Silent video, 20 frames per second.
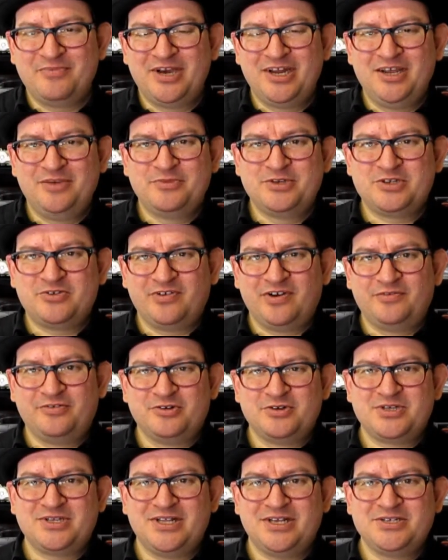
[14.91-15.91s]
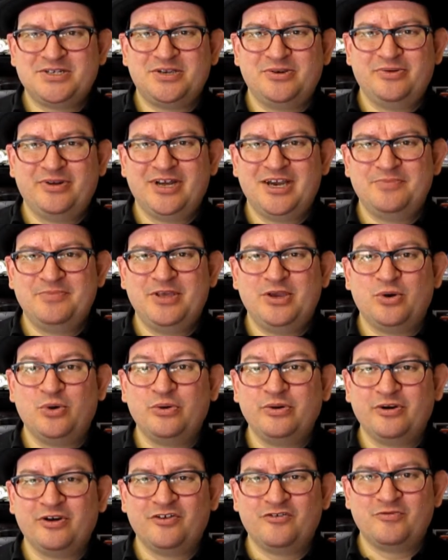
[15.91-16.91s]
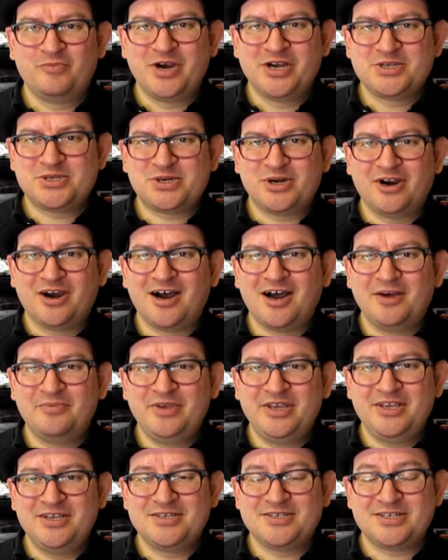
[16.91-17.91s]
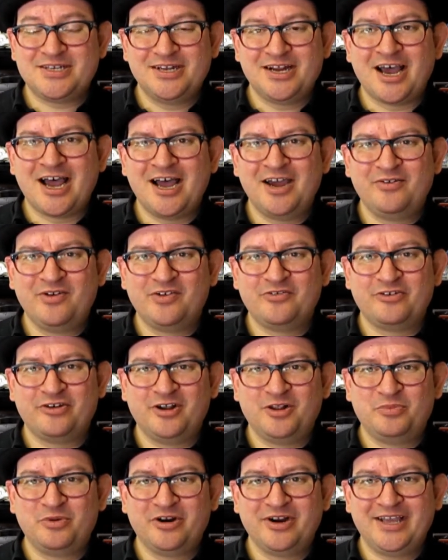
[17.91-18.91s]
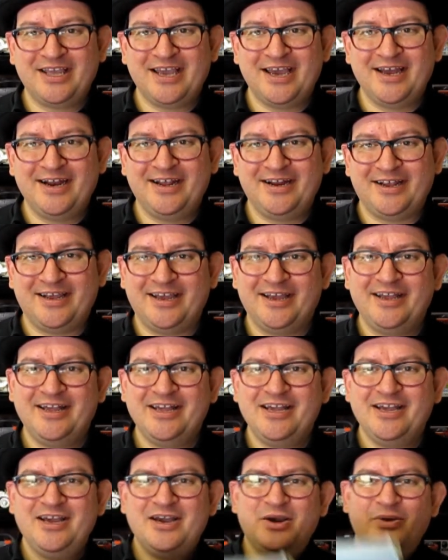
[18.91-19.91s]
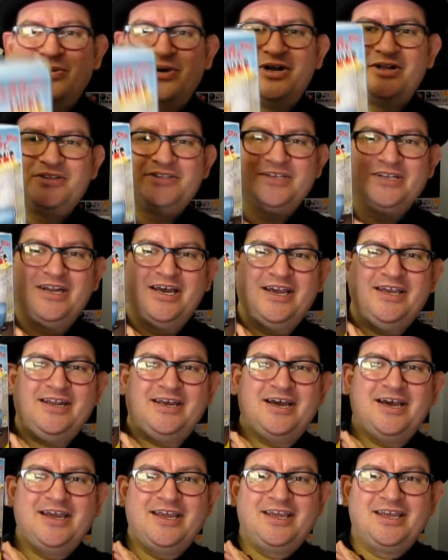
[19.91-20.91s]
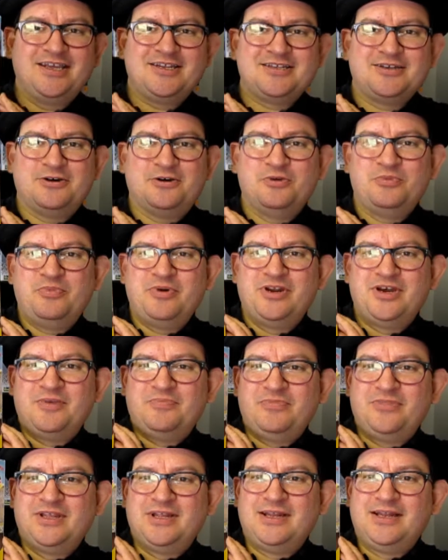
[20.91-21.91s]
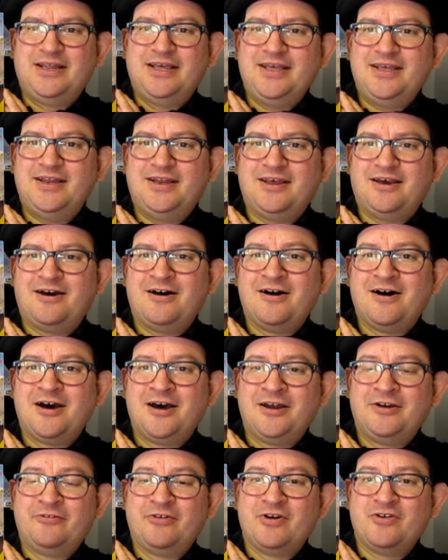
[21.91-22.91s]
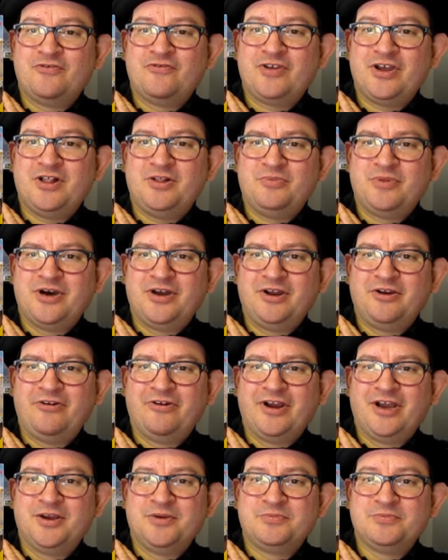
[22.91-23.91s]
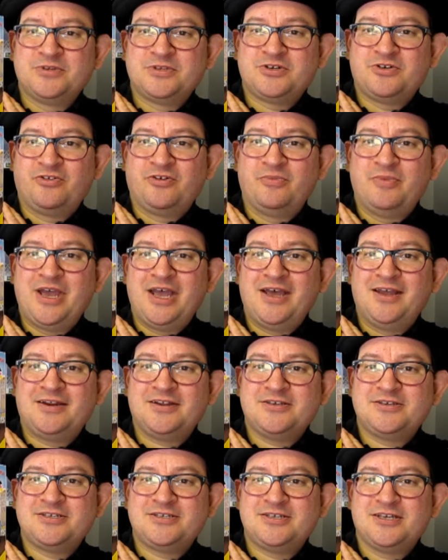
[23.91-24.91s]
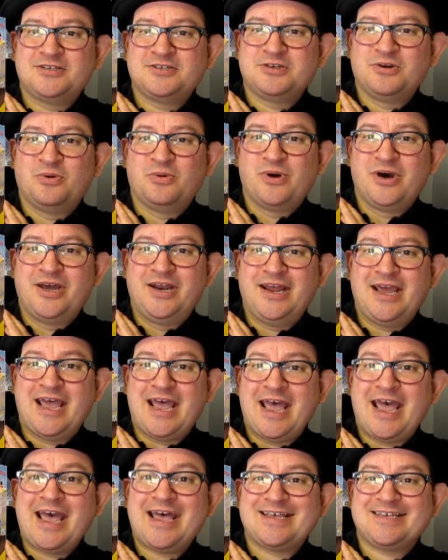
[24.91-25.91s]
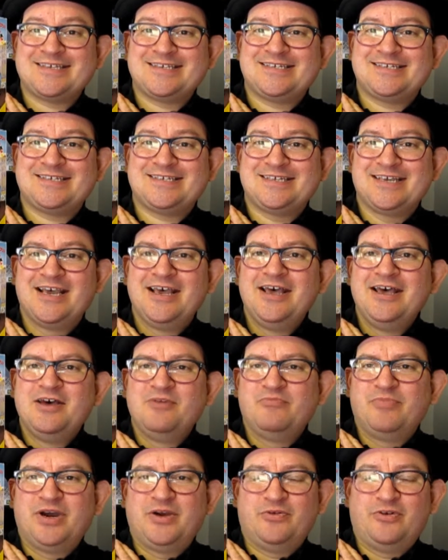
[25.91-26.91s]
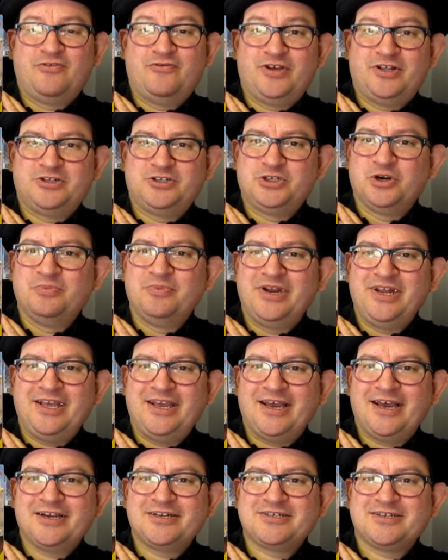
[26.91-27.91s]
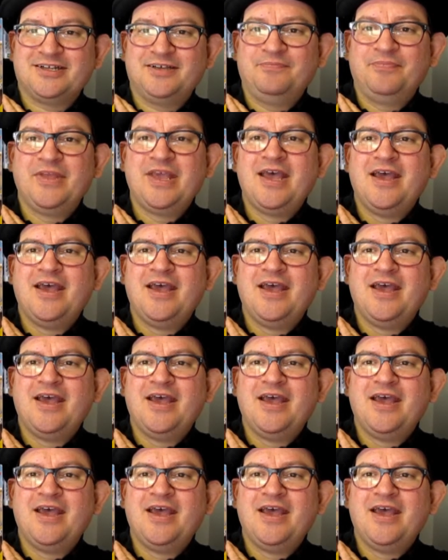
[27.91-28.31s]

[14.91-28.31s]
my name is Trevor Ursulescu and I'm the owner of Monster Hobbies in High River, Alberta, Canada. Well, tonight I get to open up the lid on Revell Monogram's Trabant 601S by Revell, Germany, actually.